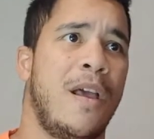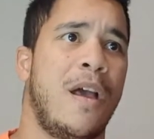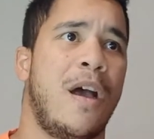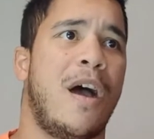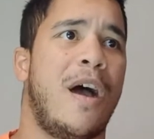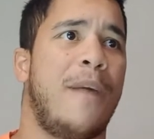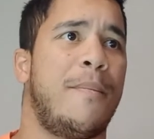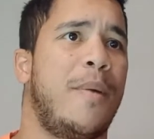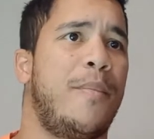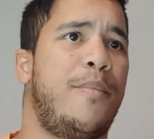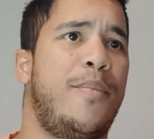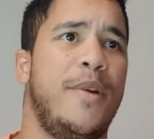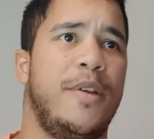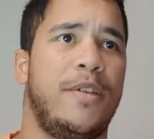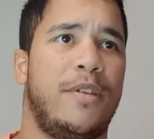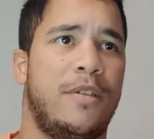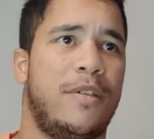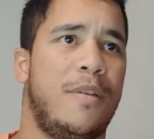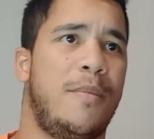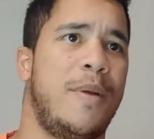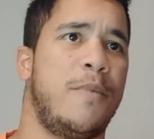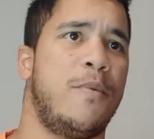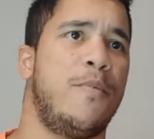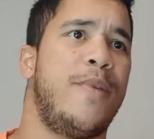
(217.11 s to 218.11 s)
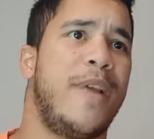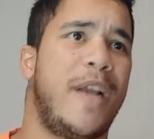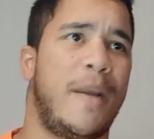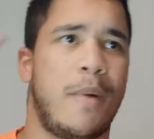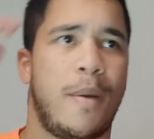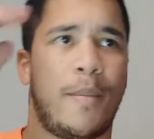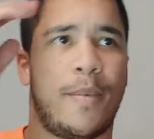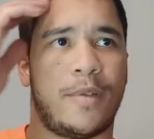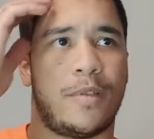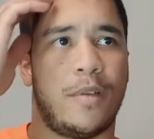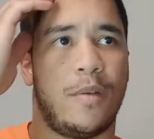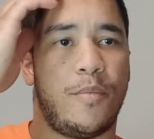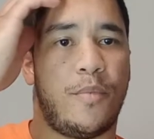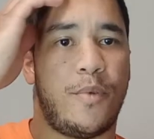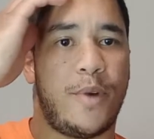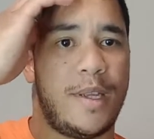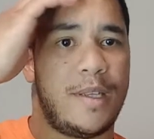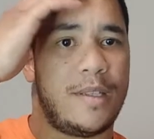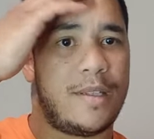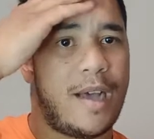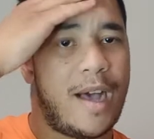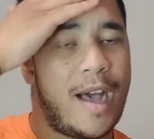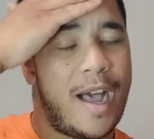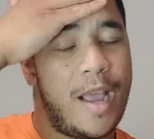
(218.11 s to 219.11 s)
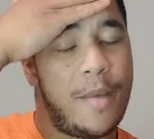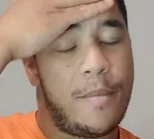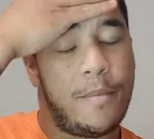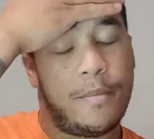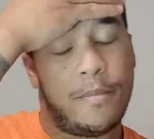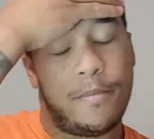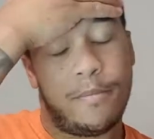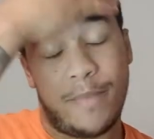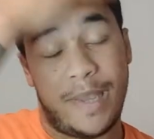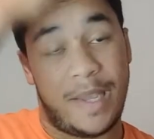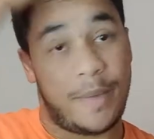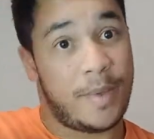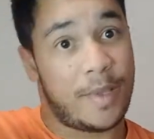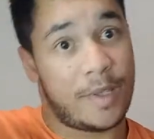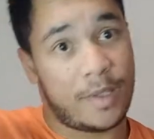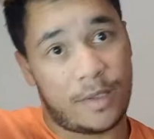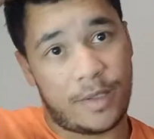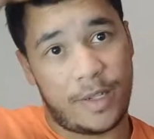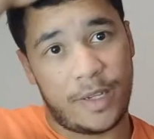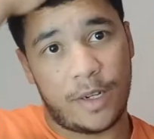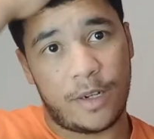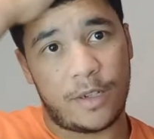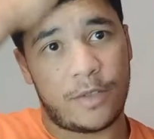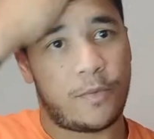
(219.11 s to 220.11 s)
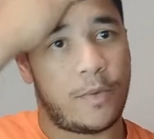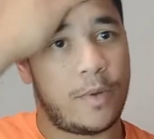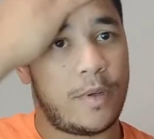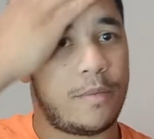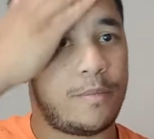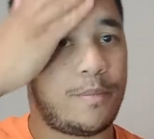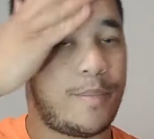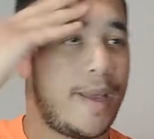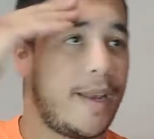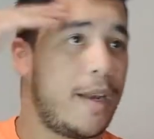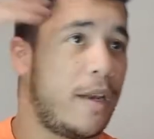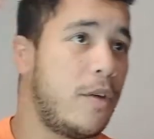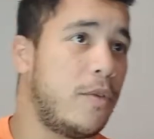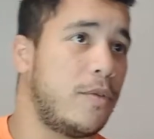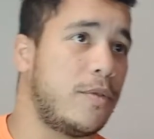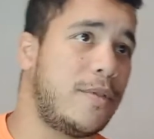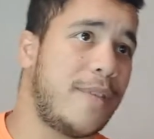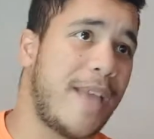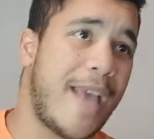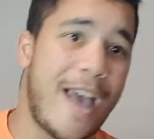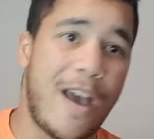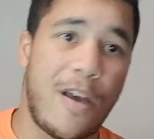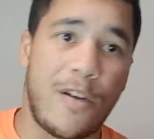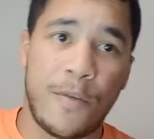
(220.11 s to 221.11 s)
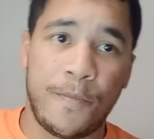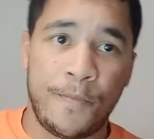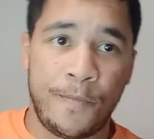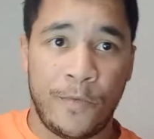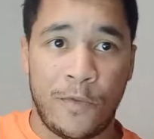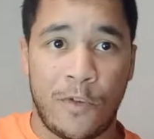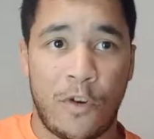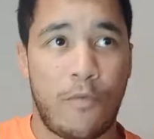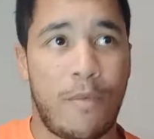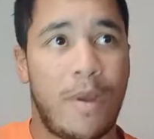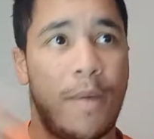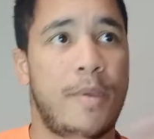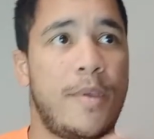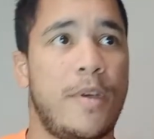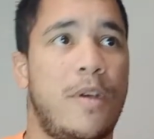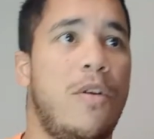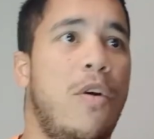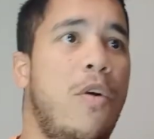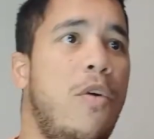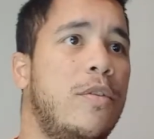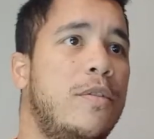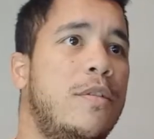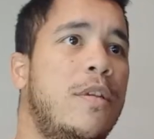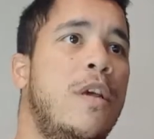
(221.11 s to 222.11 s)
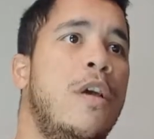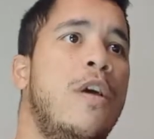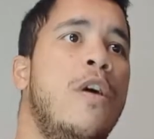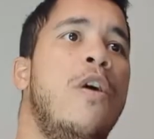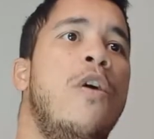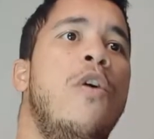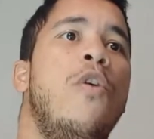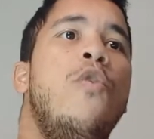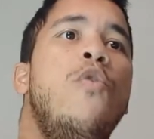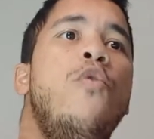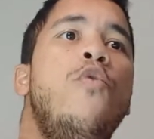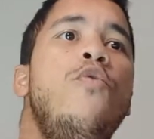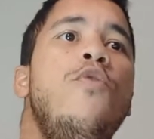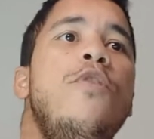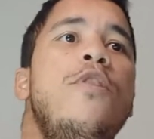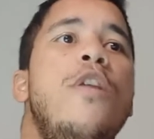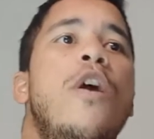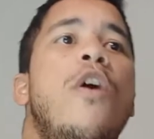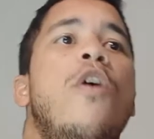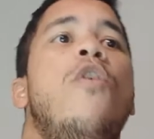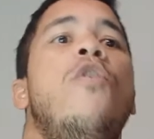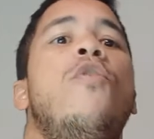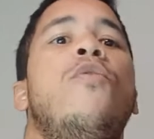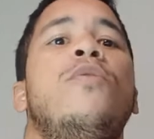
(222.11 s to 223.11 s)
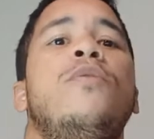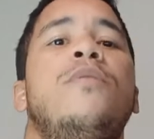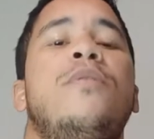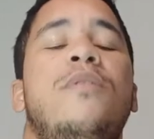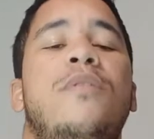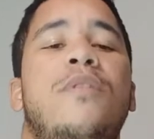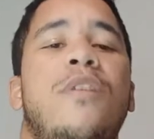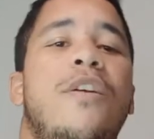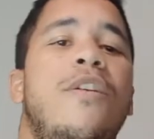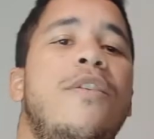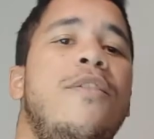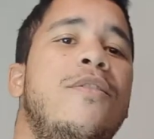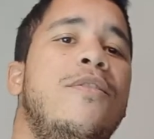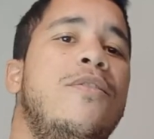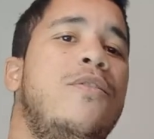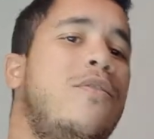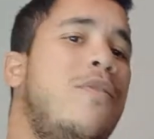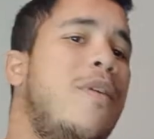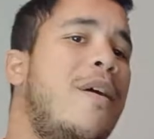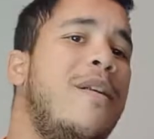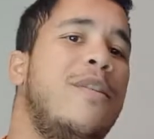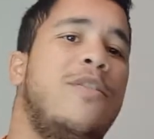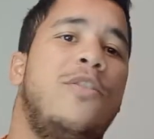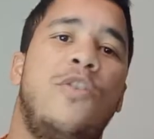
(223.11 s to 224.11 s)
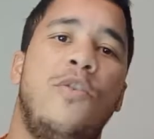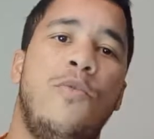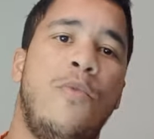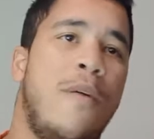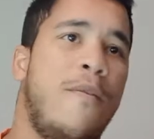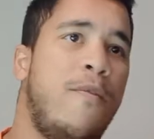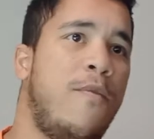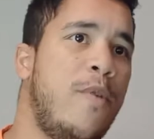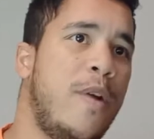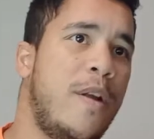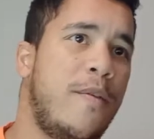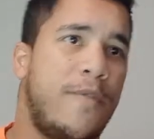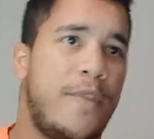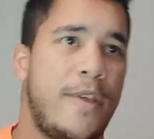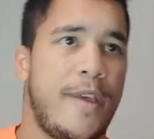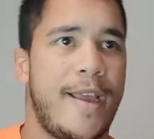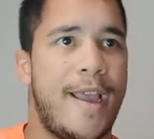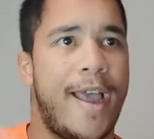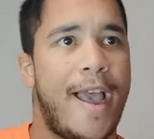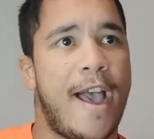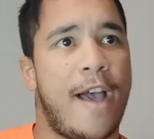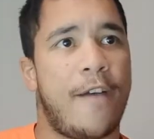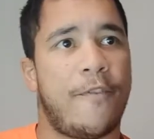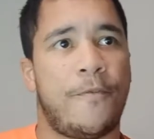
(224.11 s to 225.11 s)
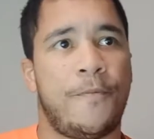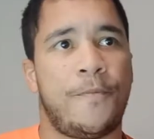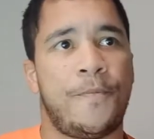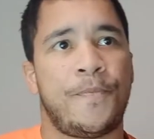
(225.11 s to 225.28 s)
I'm pretty sure somebody will pick him up at some point in time. Maybe the Steelers when Ben goes down, or maybe the Colts. Who knows? They're just trying to show off whatever they have.